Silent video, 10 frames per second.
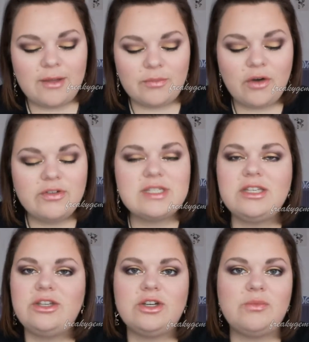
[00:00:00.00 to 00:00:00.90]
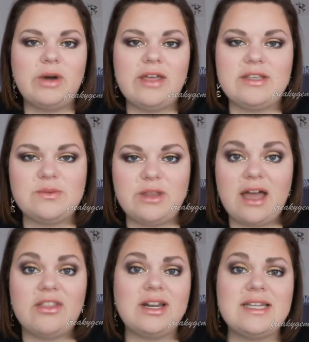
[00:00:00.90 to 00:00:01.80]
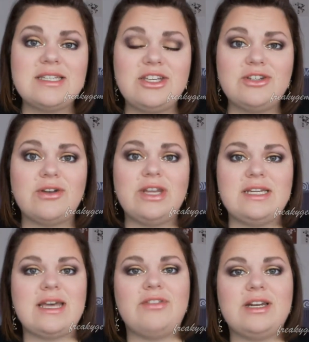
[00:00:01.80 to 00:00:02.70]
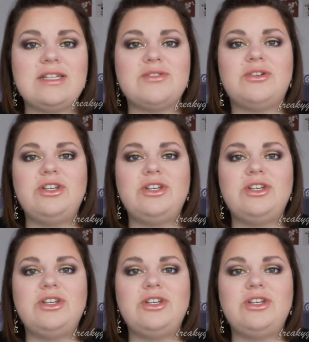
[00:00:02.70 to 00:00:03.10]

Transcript: obviously you can wear this without the glitter. You don't need to have the glitter on.